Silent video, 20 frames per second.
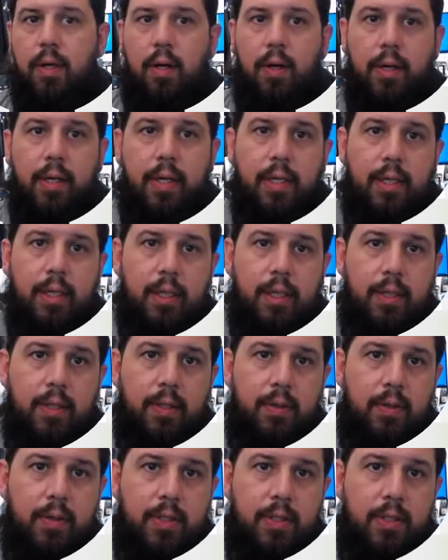all you have to
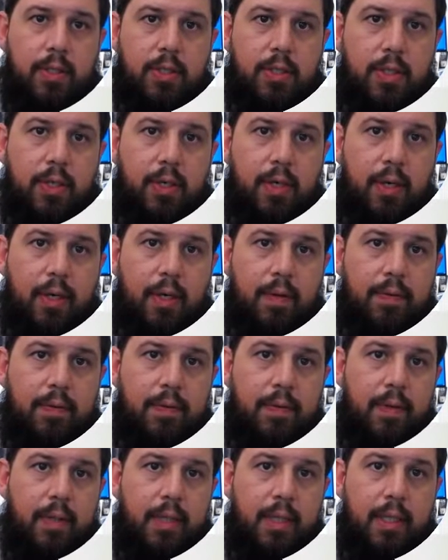do is just turn off
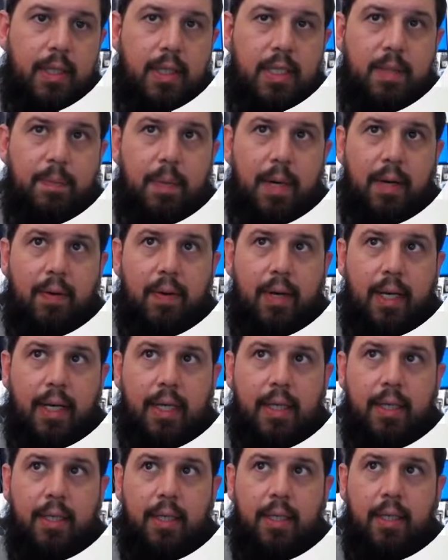this spot right
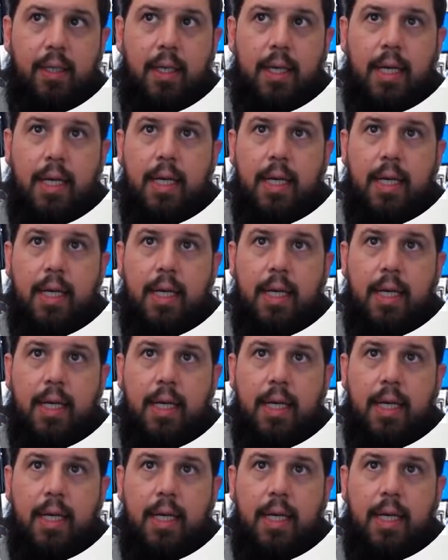here.